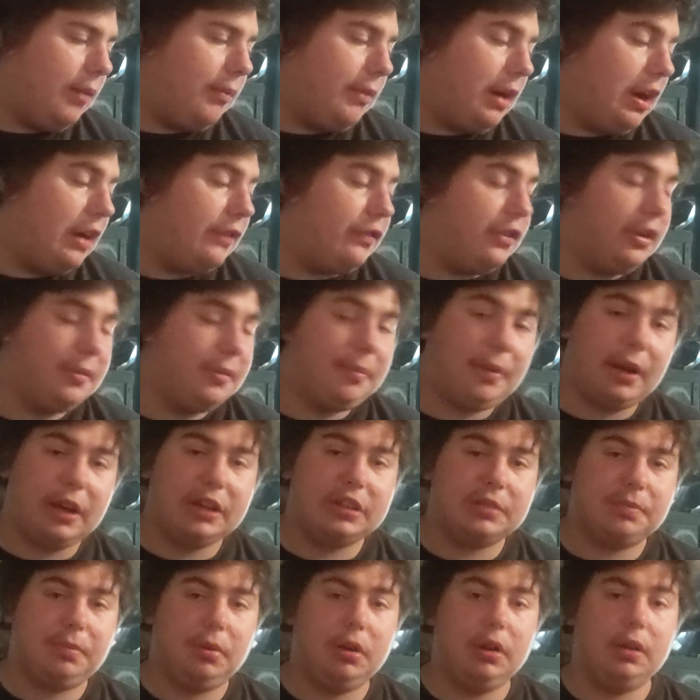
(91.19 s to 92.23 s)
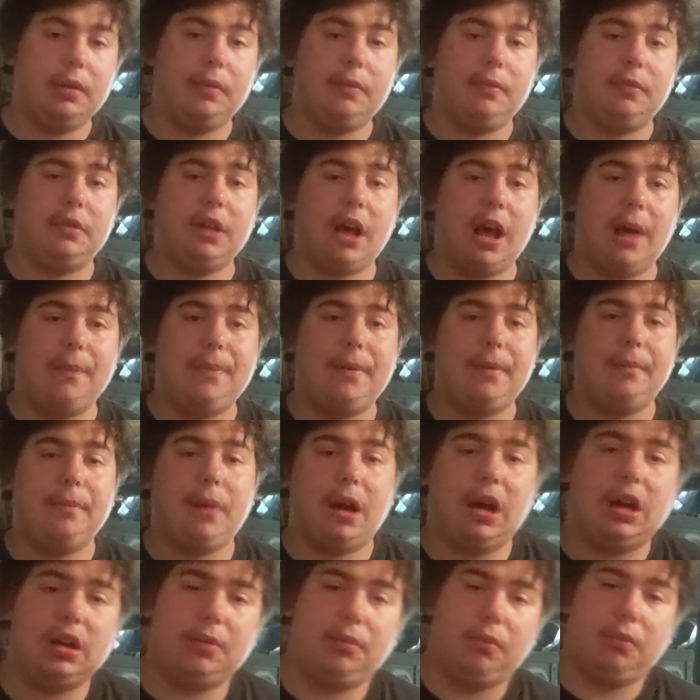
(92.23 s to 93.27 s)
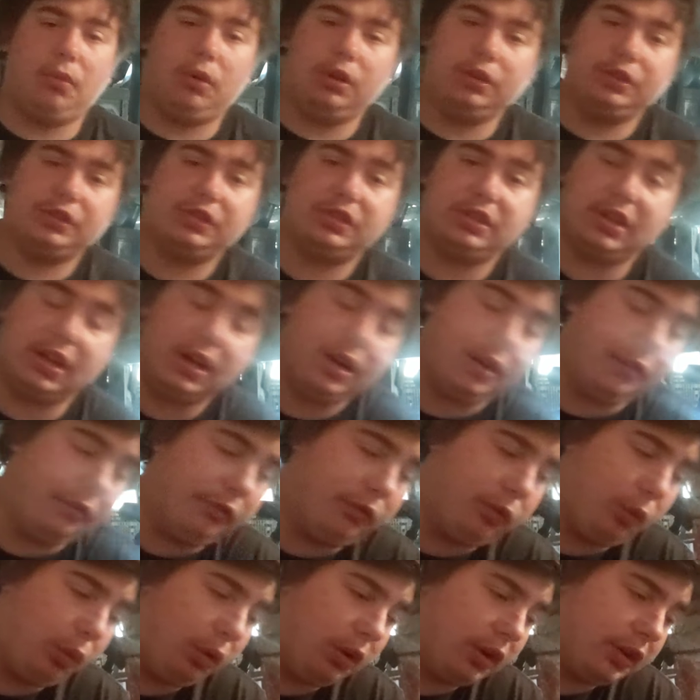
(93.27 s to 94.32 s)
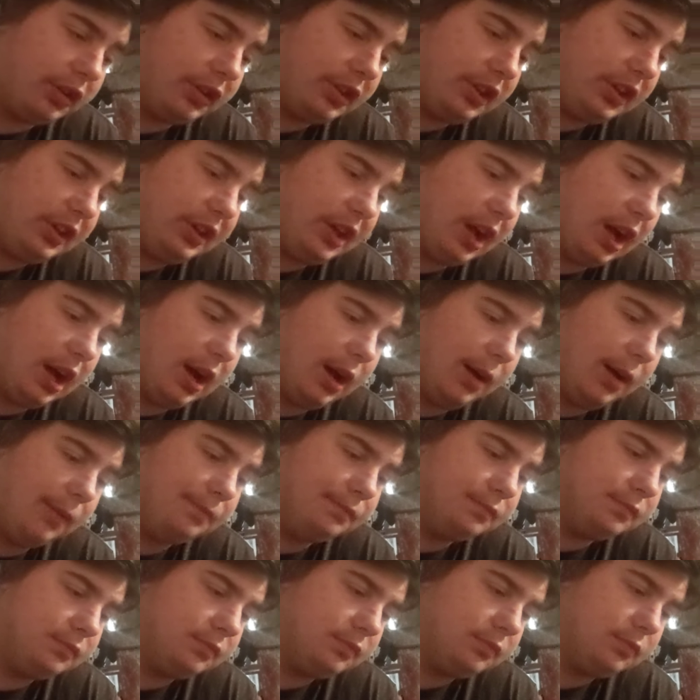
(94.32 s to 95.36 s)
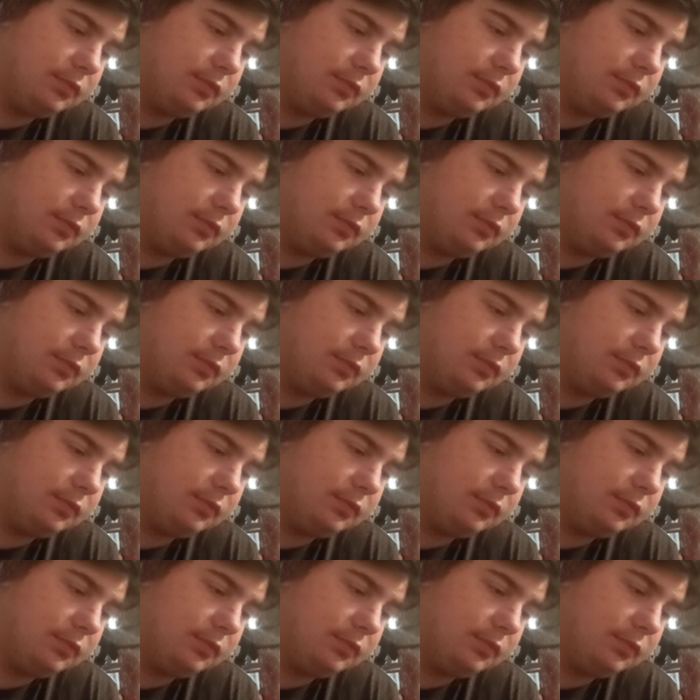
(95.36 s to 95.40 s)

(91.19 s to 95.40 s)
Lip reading: Mafia Bikes put top and bottom ones there for the to